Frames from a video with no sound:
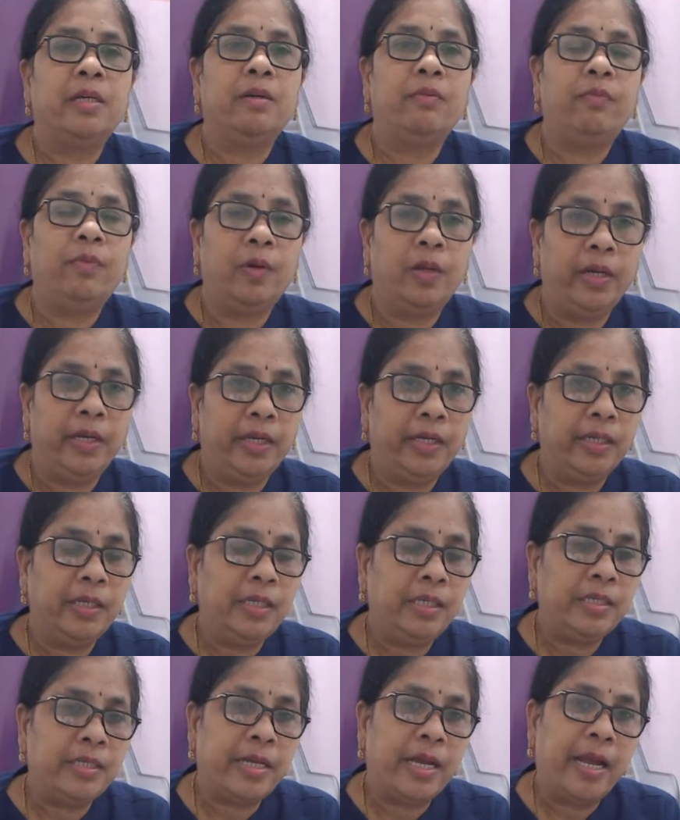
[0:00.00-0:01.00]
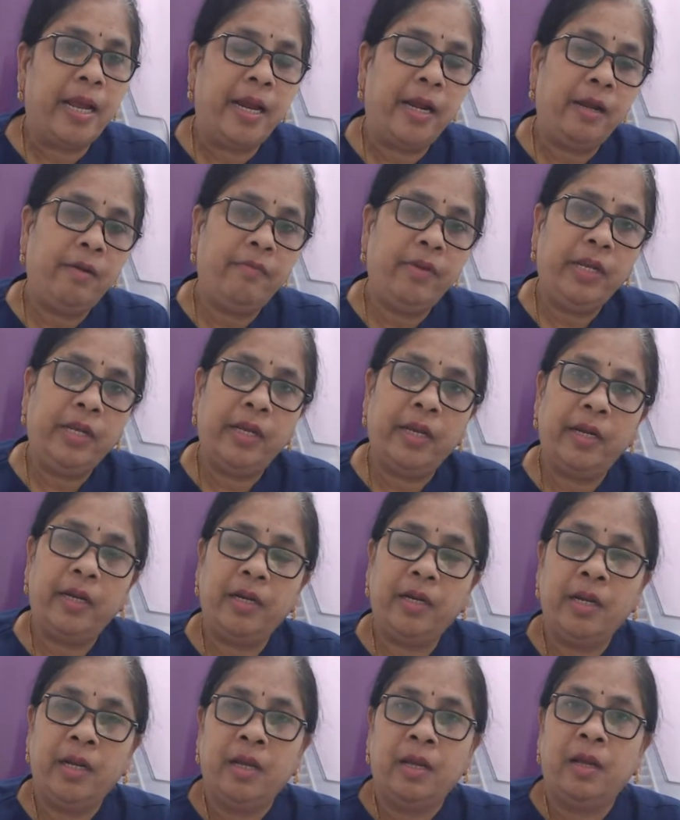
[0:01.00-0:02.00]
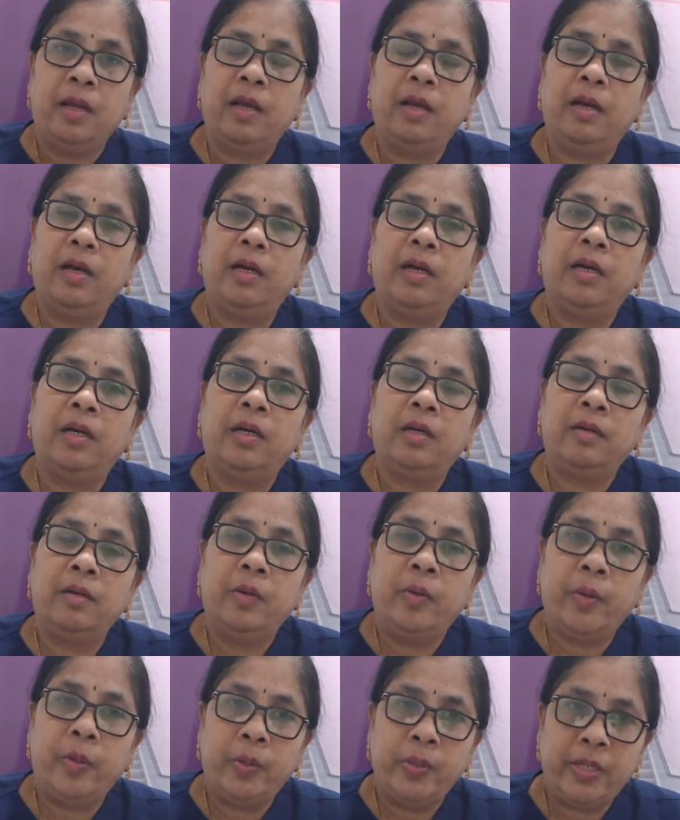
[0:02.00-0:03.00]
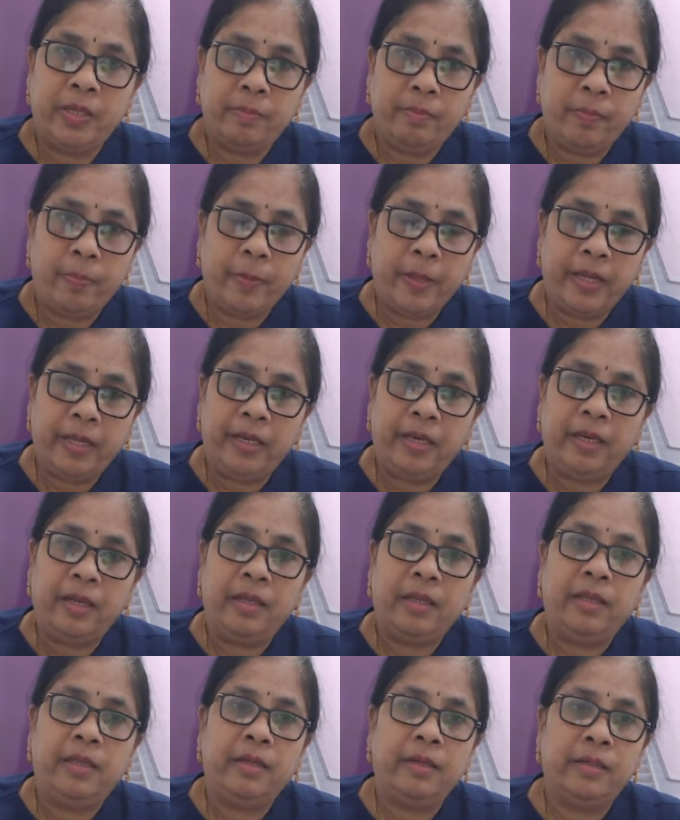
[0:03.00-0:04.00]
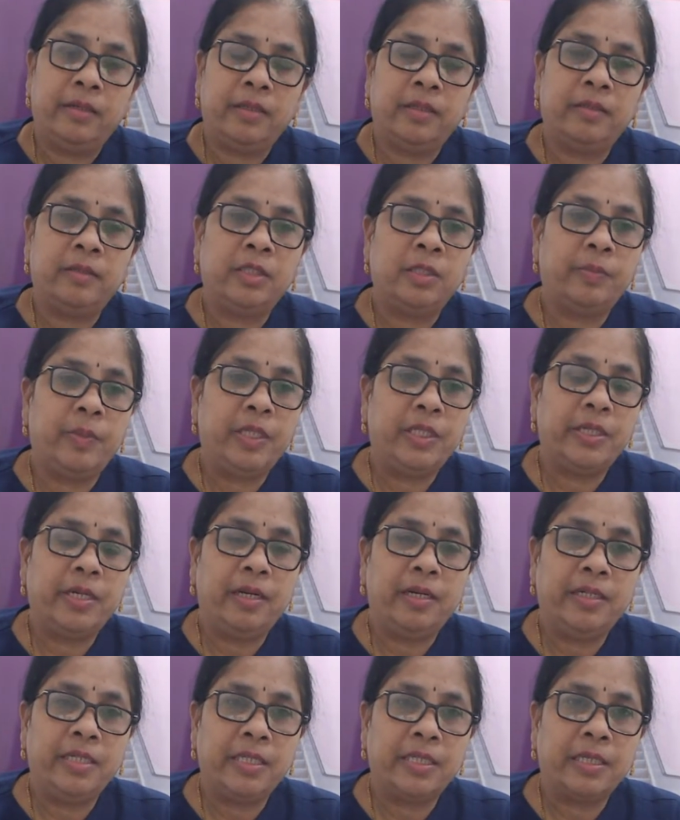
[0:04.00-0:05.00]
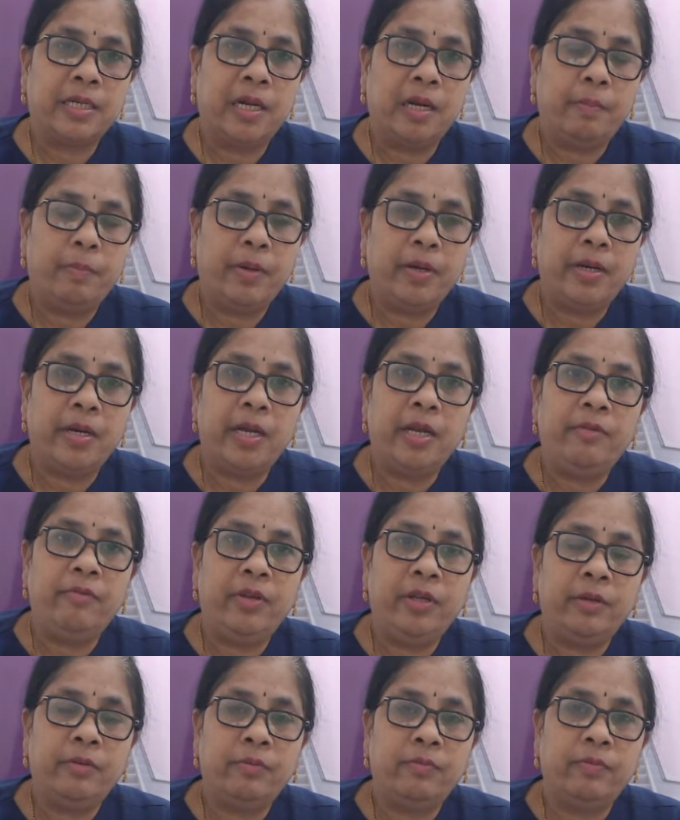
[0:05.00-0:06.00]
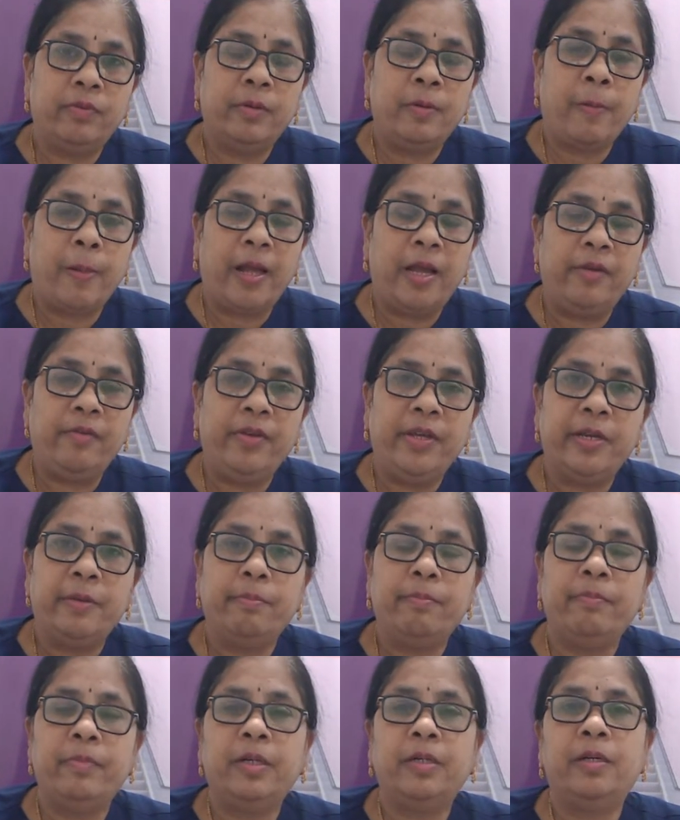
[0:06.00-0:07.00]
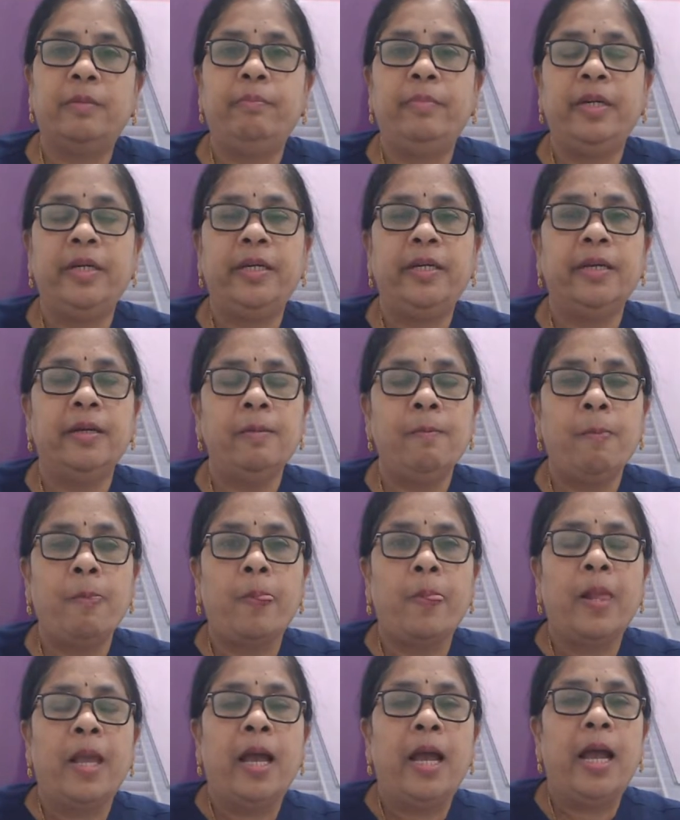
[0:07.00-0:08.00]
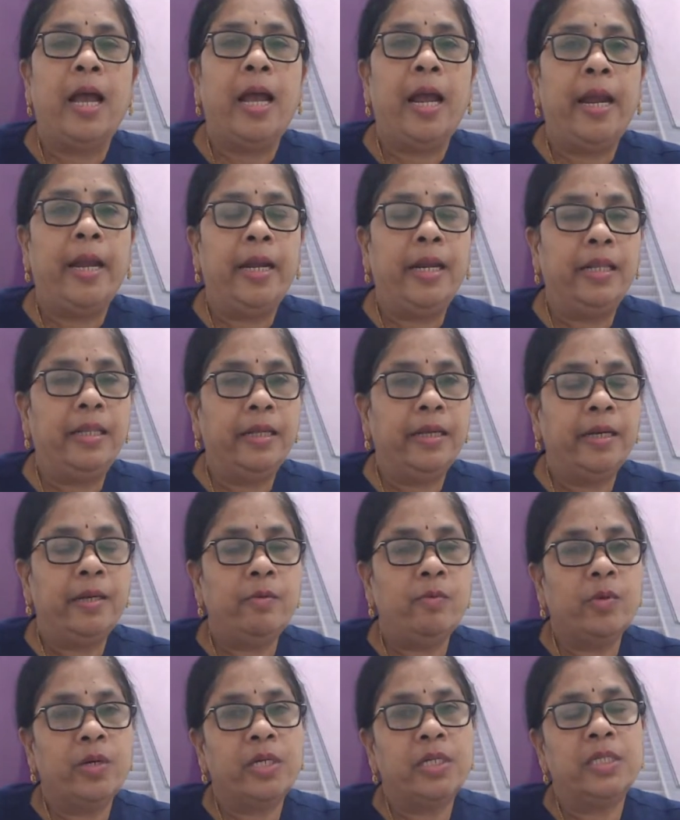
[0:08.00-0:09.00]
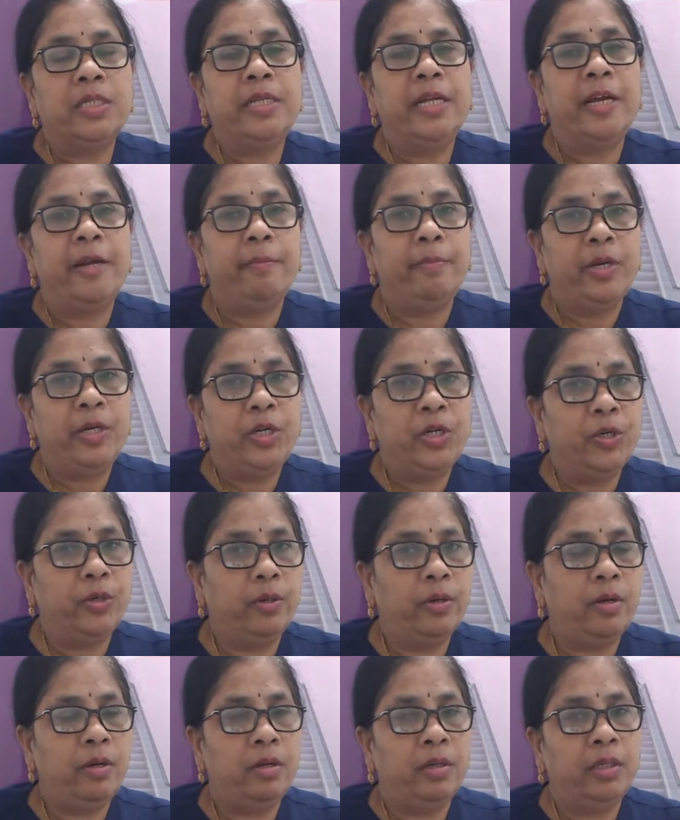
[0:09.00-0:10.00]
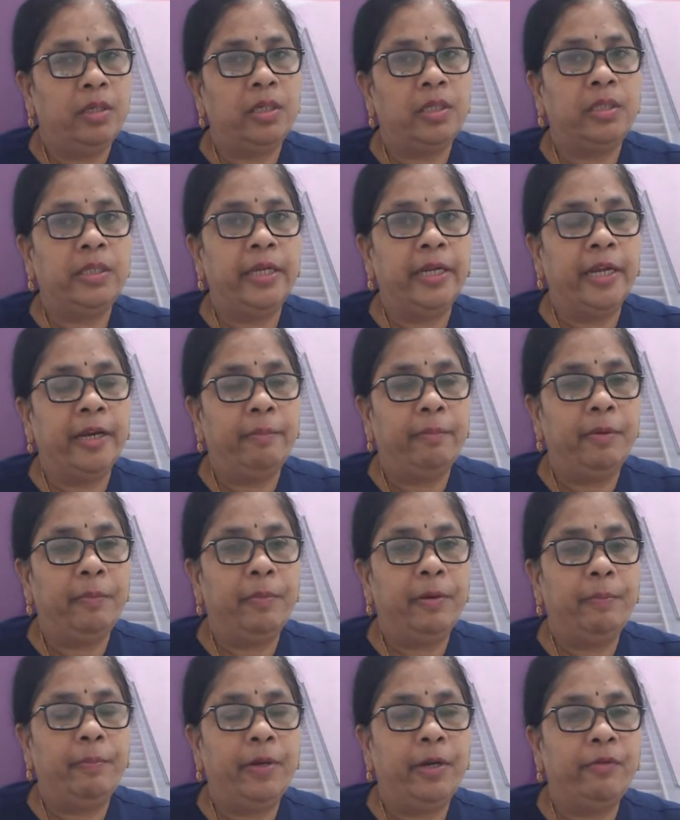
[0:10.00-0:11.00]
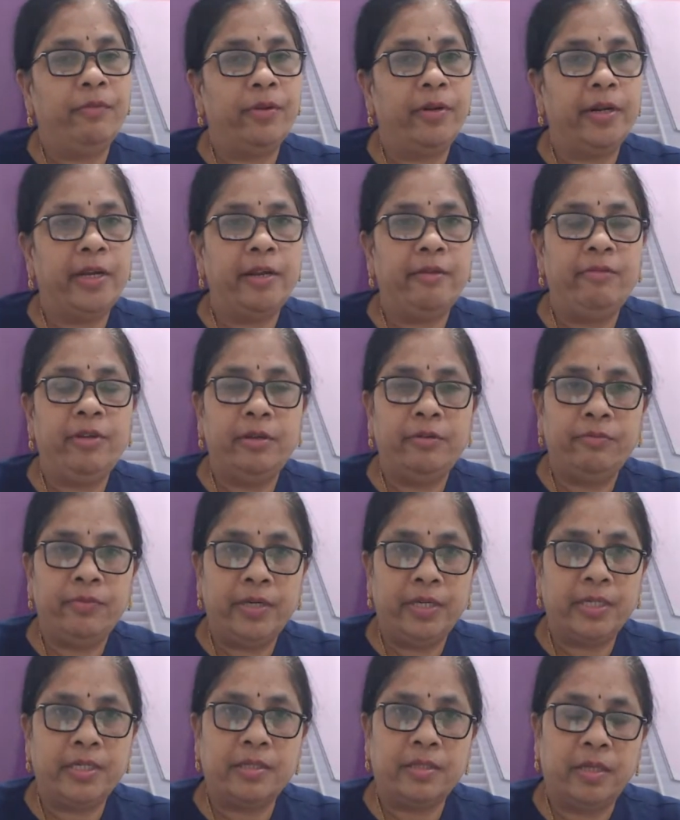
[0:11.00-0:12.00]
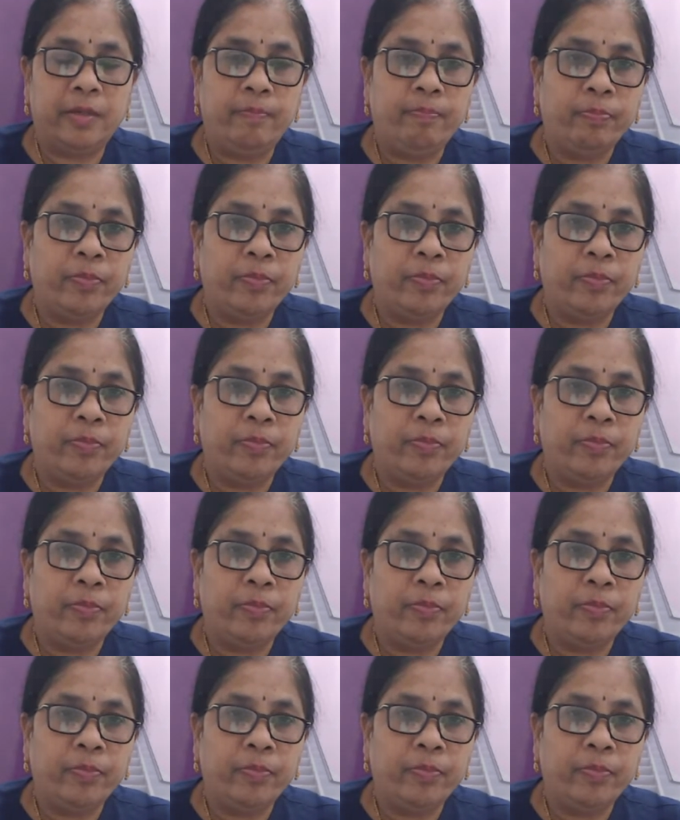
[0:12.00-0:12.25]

Follicles, and we can grow them in the special Discapa IVM media, and then once they are mature, they can be prepared for IVF pregnancy.